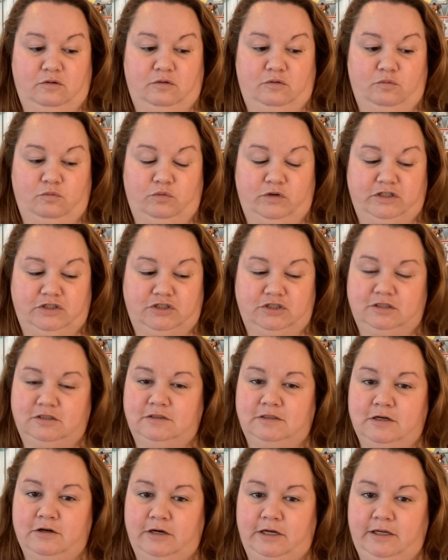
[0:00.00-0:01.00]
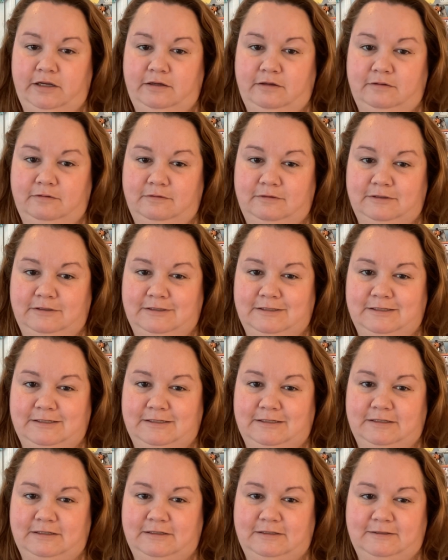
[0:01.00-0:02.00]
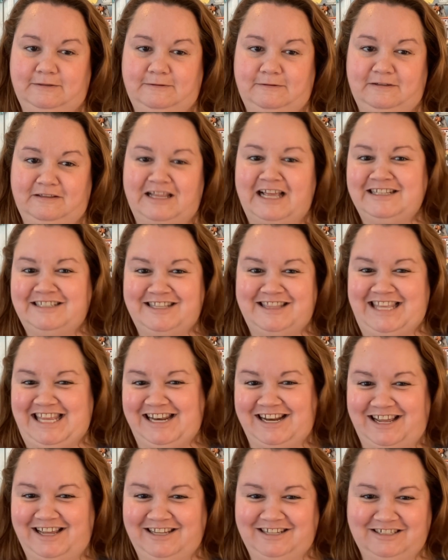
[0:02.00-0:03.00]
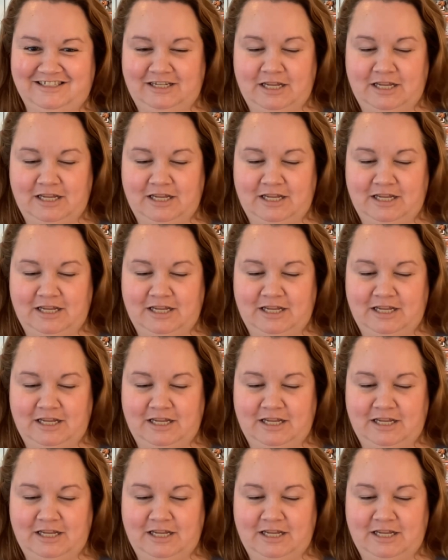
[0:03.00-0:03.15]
which, sorry, that's Athena.